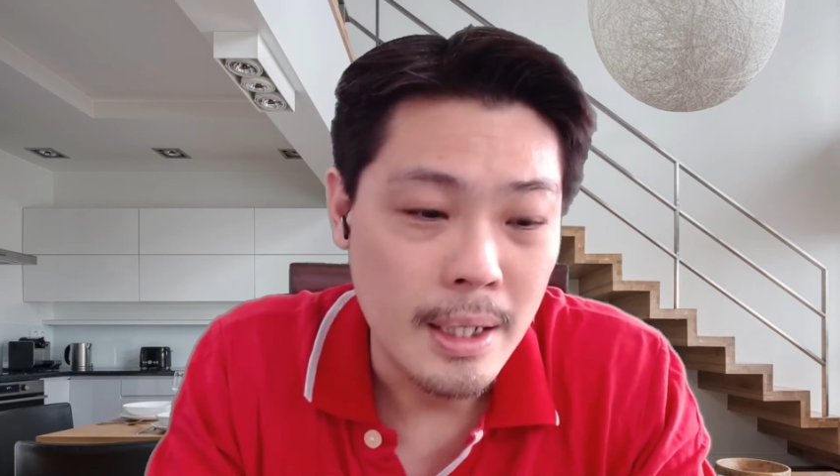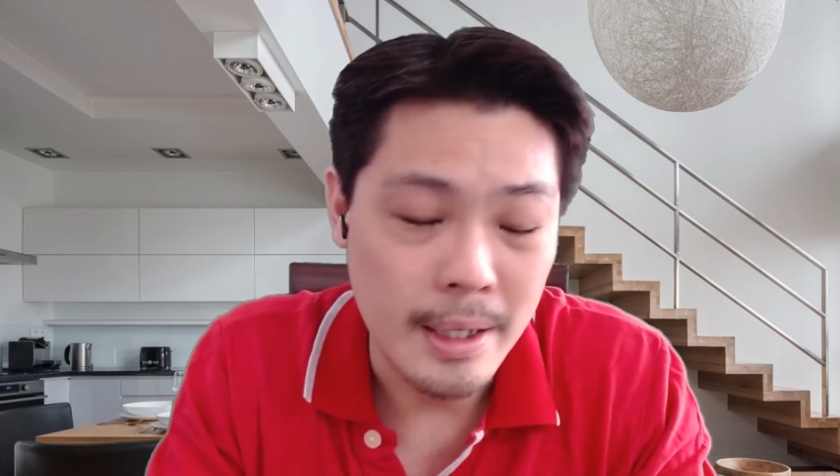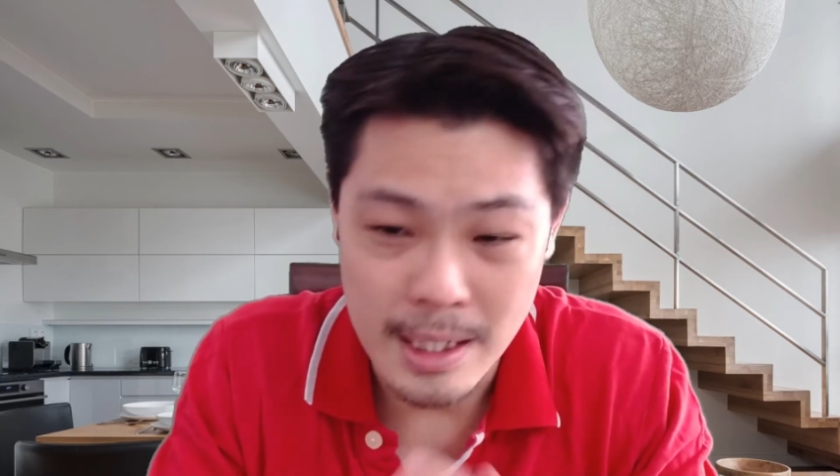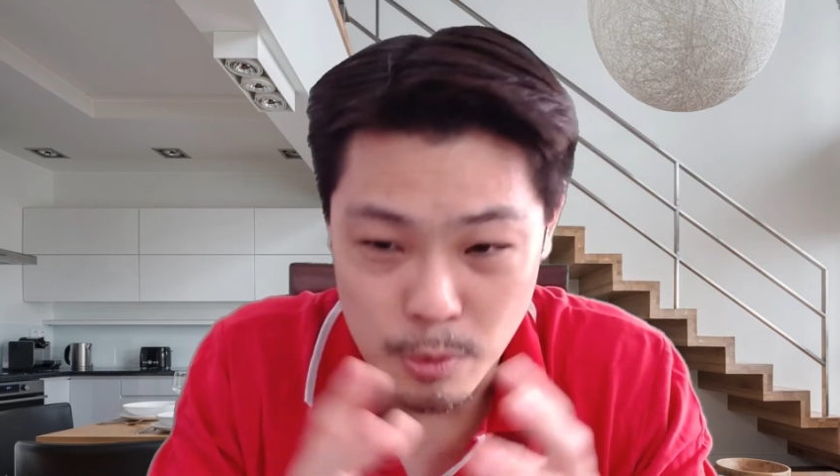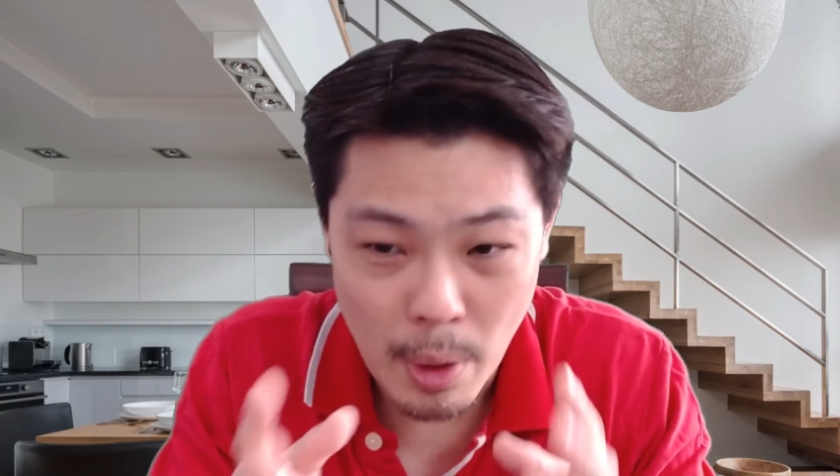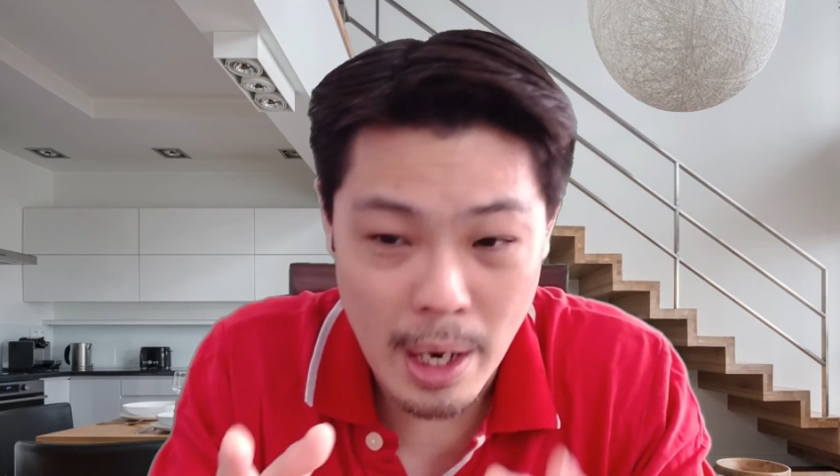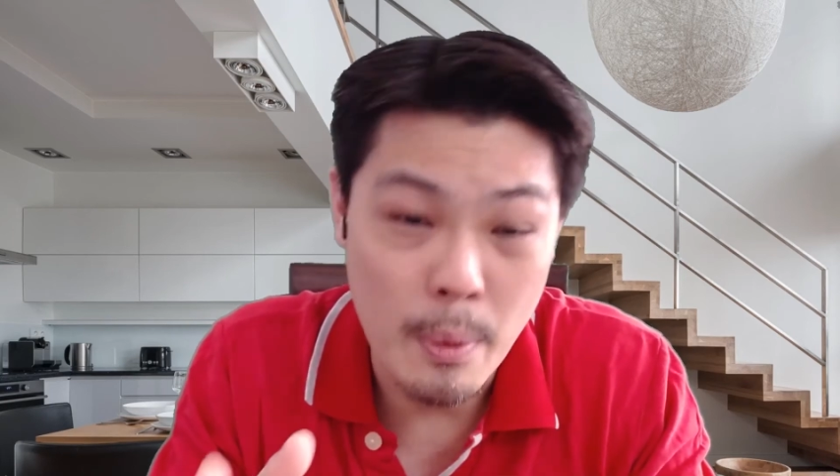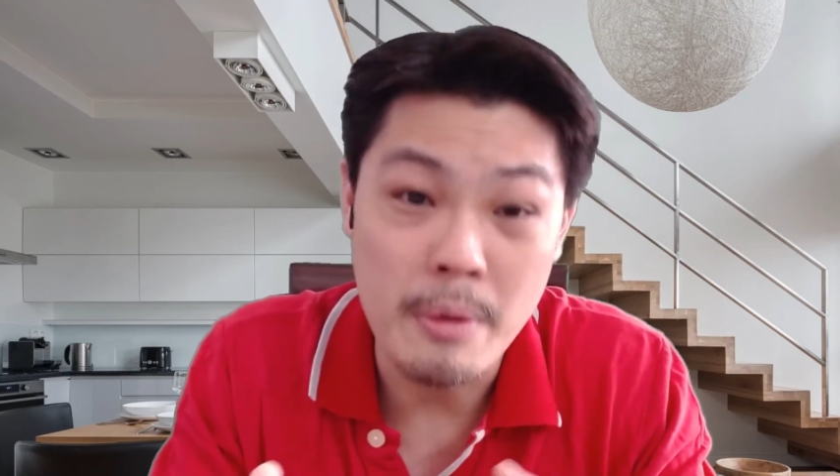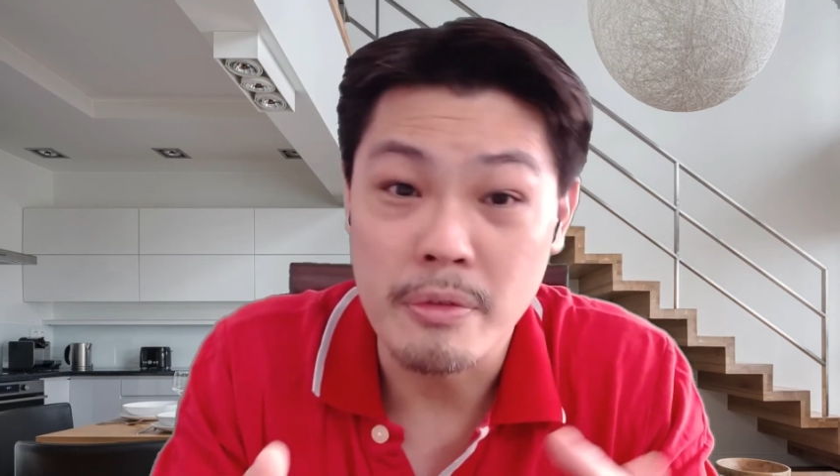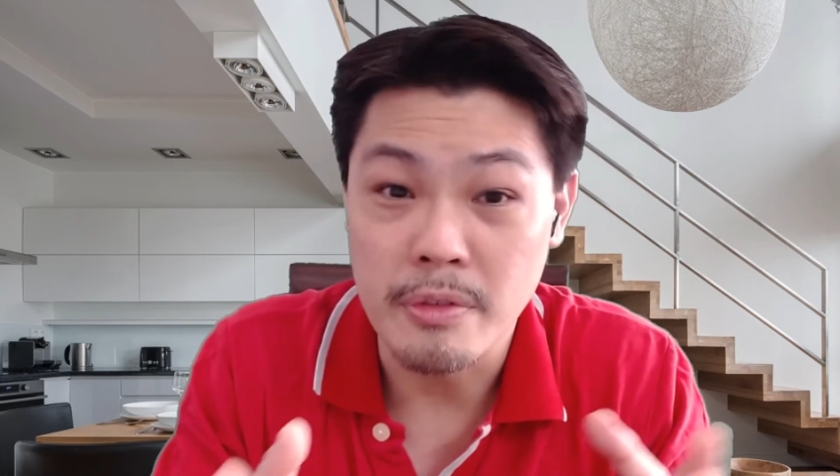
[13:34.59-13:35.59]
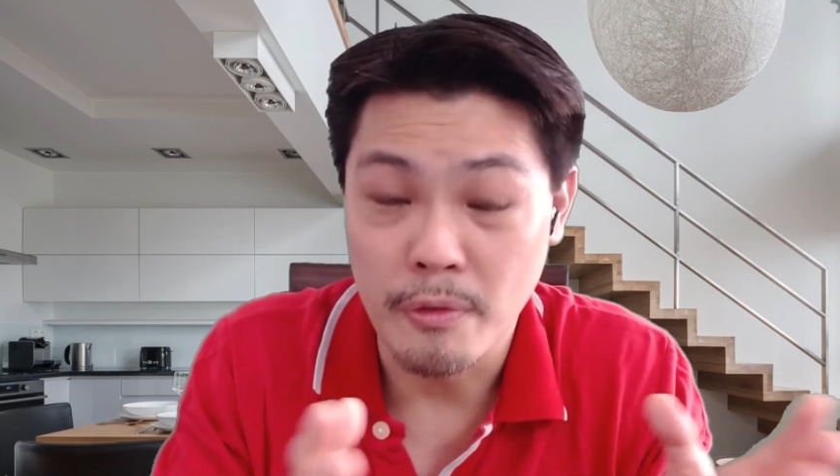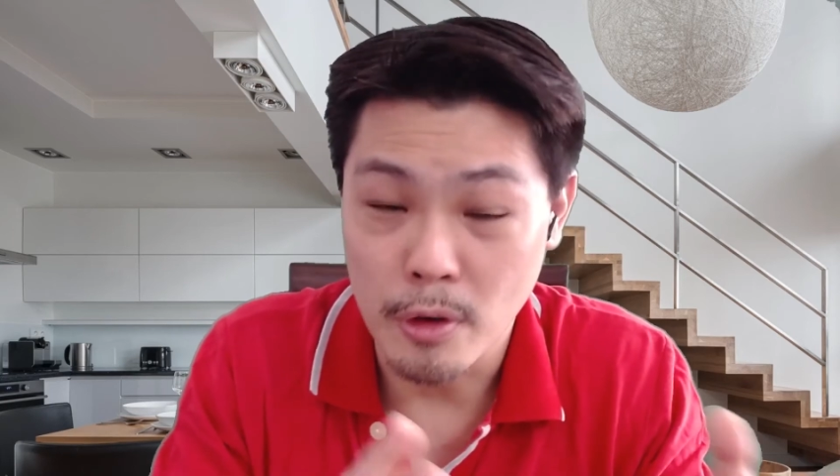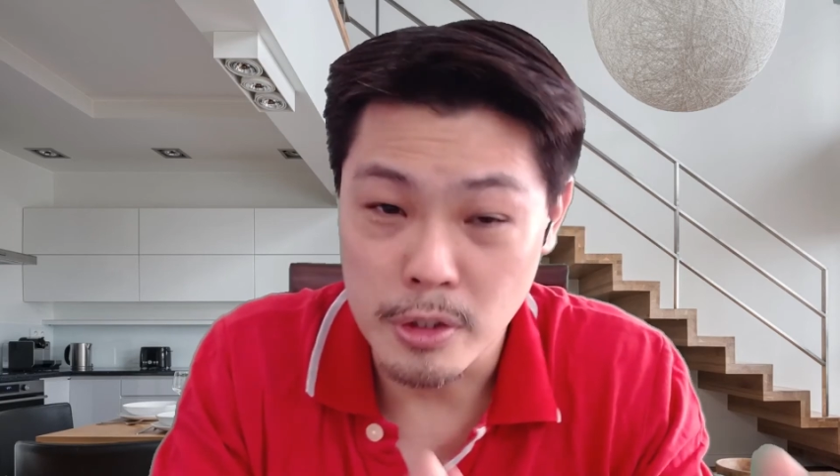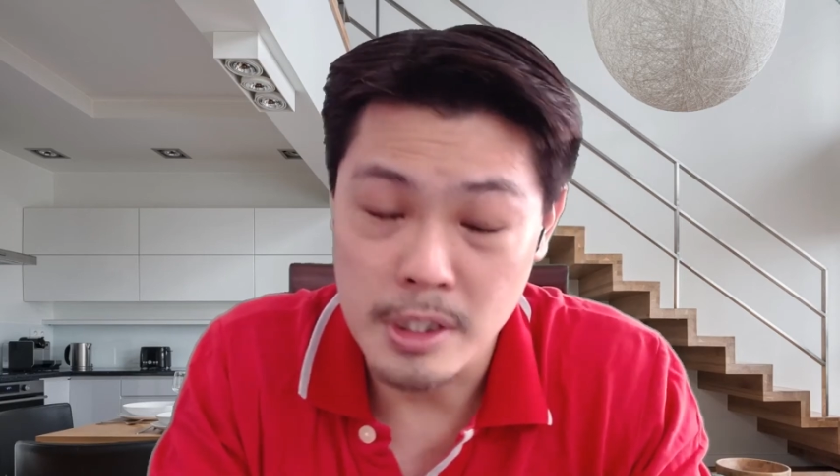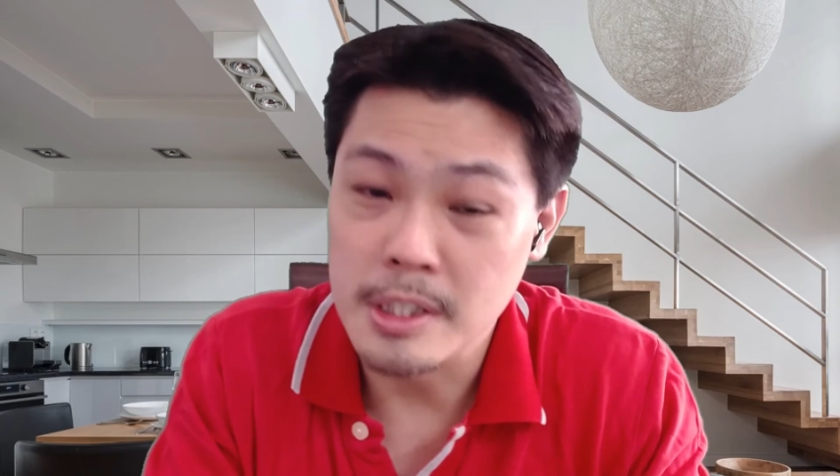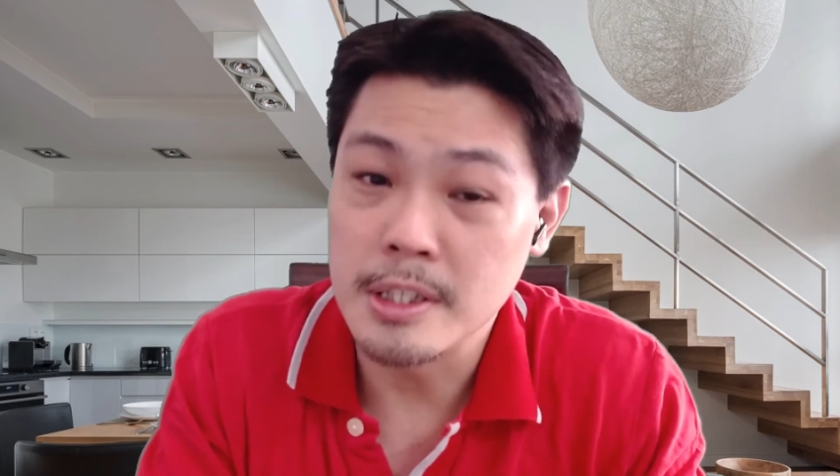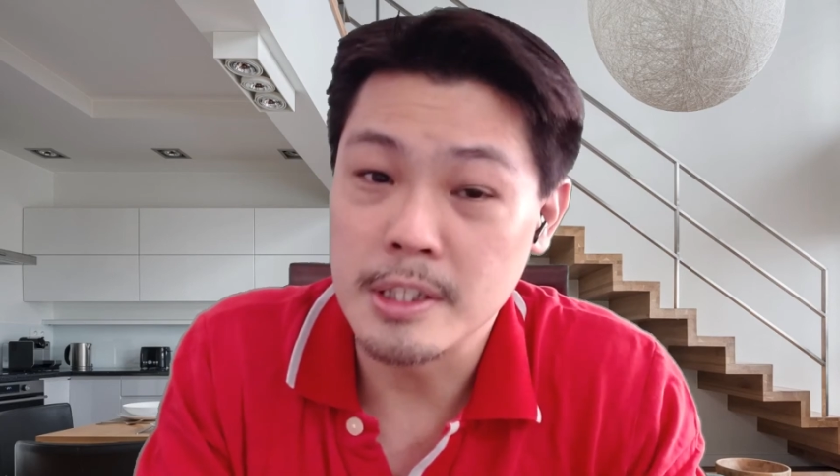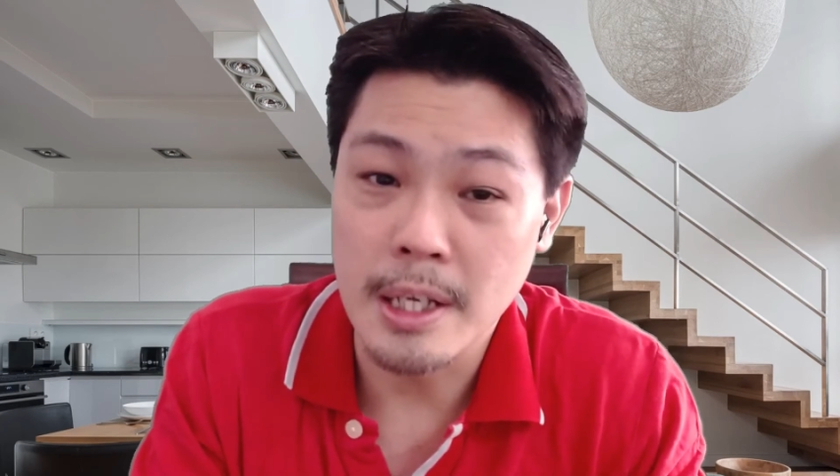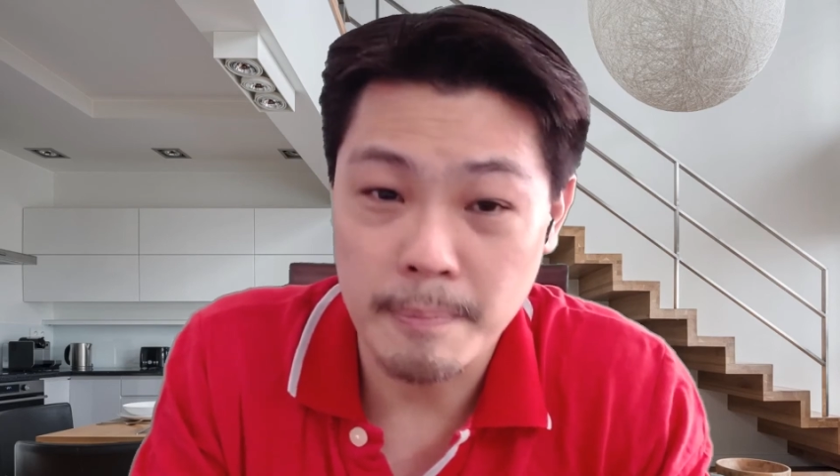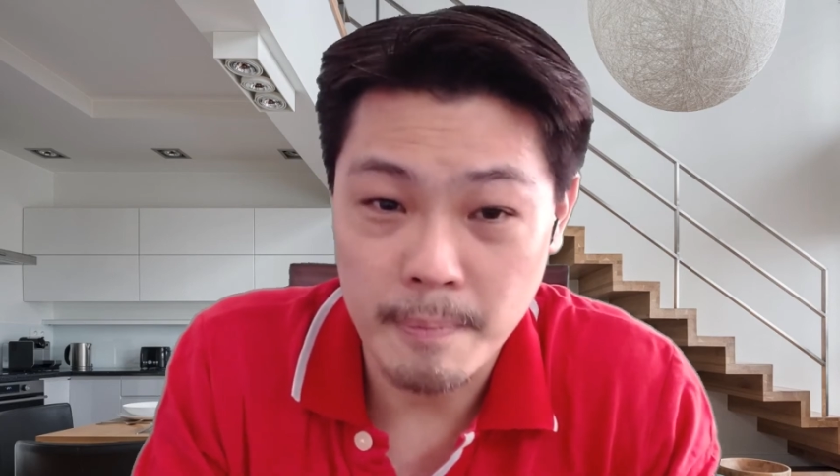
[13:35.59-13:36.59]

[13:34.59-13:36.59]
That's why I went to Fossil instead.